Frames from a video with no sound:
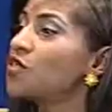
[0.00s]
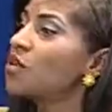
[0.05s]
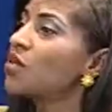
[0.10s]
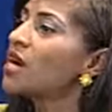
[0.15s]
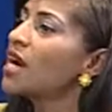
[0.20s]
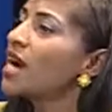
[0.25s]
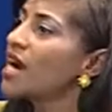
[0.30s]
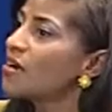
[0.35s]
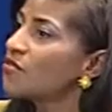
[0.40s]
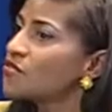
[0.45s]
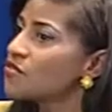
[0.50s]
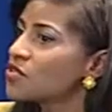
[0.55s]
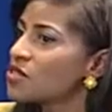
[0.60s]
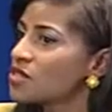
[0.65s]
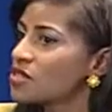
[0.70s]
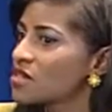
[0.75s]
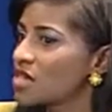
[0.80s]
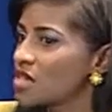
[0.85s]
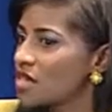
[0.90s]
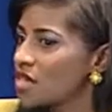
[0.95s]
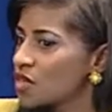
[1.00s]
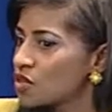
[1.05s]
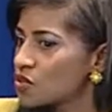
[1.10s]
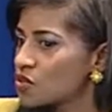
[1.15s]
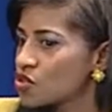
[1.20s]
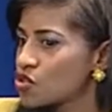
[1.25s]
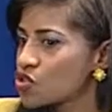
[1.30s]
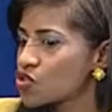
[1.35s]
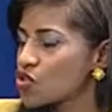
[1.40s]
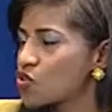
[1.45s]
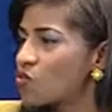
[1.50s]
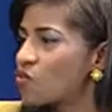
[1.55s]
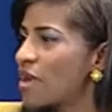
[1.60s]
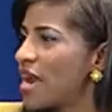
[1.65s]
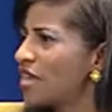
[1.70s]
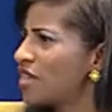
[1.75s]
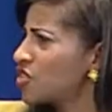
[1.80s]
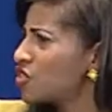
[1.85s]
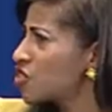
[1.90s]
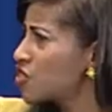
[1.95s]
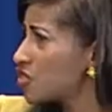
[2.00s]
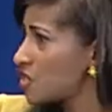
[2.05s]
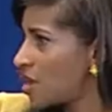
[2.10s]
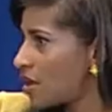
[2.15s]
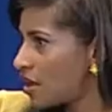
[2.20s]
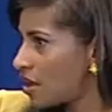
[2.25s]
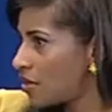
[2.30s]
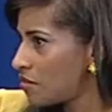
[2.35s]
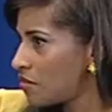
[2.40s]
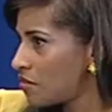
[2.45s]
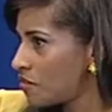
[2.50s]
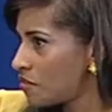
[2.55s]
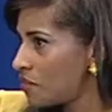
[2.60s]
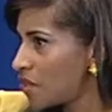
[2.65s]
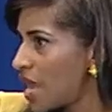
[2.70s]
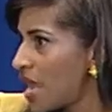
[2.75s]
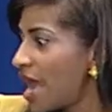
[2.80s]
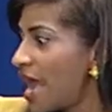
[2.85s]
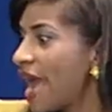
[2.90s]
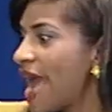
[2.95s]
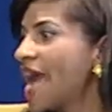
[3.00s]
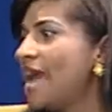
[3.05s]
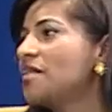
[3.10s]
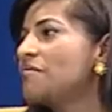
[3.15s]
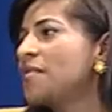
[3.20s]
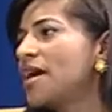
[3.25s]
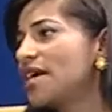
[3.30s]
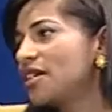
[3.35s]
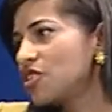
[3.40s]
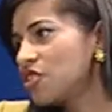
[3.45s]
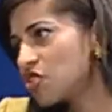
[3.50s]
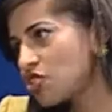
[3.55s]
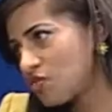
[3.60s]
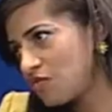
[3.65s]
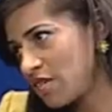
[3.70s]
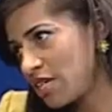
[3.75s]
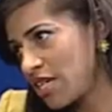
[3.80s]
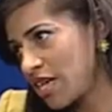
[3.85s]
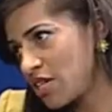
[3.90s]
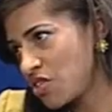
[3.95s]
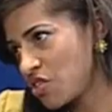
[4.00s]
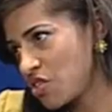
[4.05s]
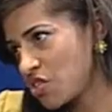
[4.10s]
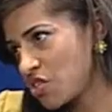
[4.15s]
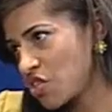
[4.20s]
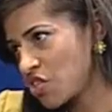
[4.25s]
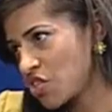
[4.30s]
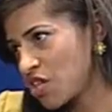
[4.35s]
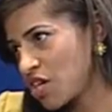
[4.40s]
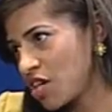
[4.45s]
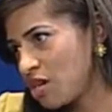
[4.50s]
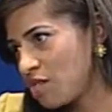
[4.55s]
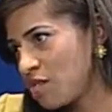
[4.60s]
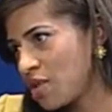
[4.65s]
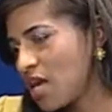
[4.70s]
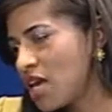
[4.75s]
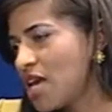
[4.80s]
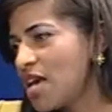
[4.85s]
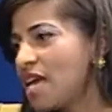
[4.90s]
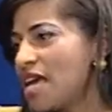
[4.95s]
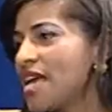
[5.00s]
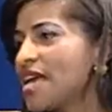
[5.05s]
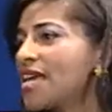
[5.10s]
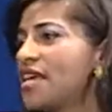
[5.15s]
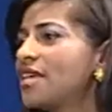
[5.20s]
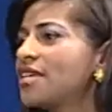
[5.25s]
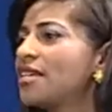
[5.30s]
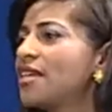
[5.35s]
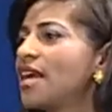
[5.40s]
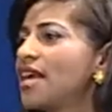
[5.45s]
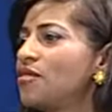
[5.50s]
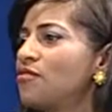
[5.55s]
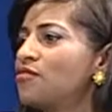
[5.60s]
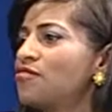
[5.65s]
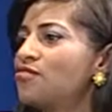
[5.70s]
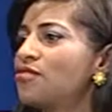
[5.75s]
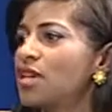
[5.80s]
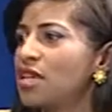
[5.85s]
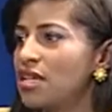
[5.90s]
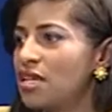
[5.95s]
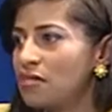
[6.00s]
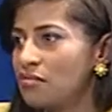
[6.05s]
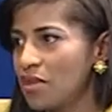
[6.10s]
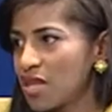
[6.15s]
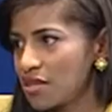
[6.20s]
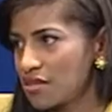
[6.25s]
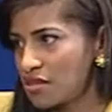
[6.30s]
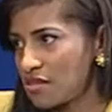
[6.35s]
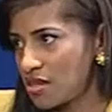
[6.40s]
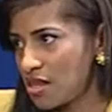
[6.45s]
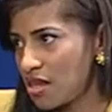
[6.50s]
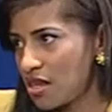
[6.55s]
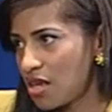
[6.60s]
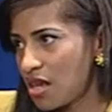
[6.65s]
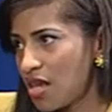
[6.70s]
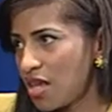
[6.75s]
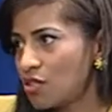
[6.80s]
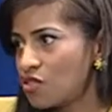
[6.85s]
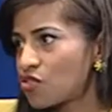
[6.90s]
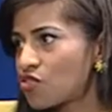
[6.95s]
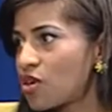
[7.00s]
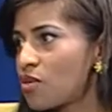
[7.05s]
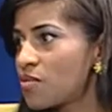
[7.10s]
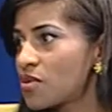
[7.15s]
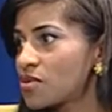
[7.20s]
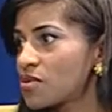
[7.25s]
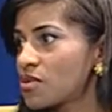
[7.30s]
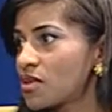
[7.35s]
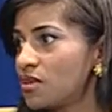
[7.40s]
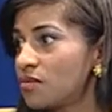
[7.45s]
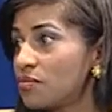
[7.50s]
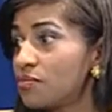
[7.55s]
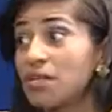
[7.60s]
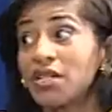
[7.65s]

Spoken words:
don't have skills to manage time and manage your relationship, it can get really messy and troublesome.